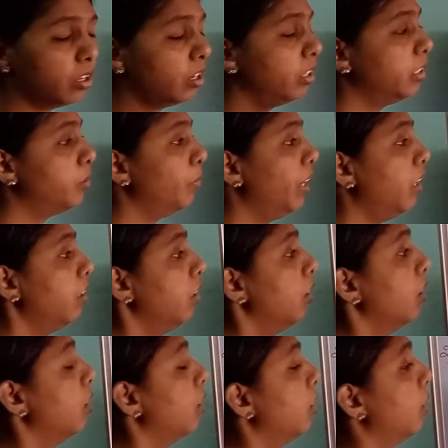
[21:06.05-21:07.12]
It will
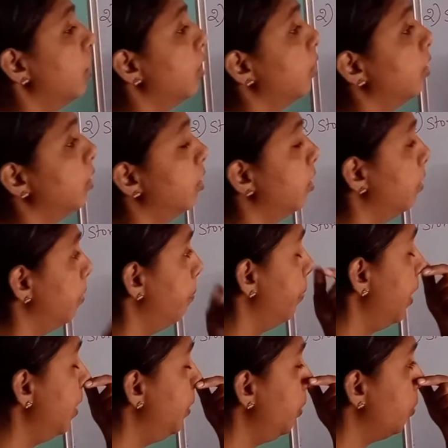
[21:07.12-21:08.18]

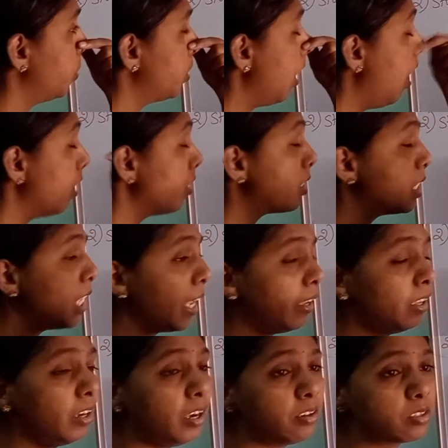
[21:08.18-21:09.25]
produce or
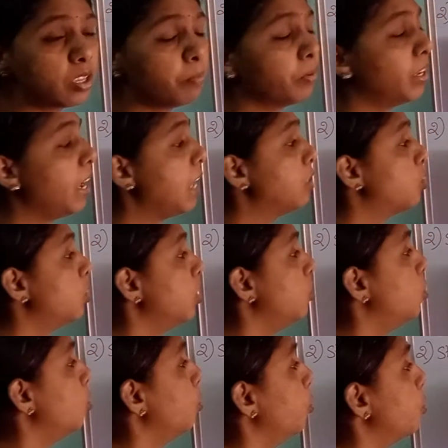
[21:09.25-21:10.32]
secrete some gastric
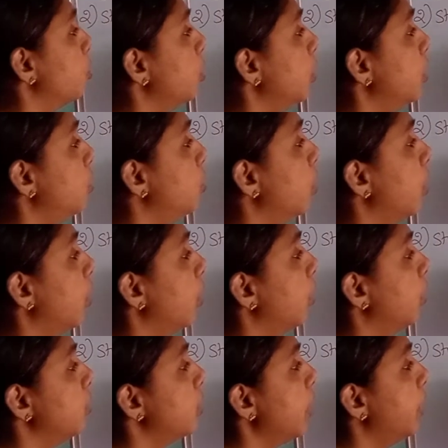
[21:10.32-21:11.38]
juice. It
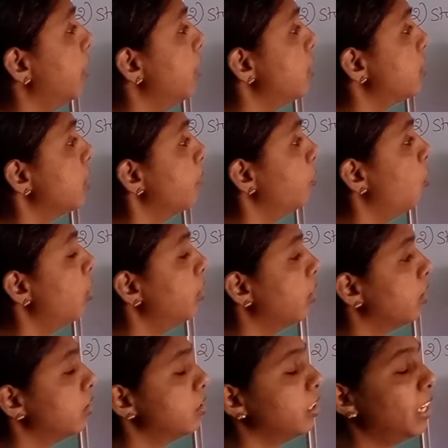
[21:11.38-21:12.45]
secretes some what?
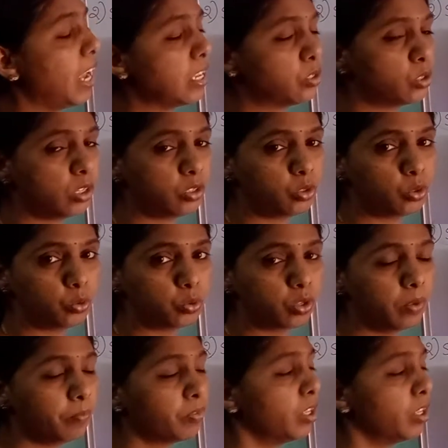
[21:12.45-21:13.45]
Gastric juice.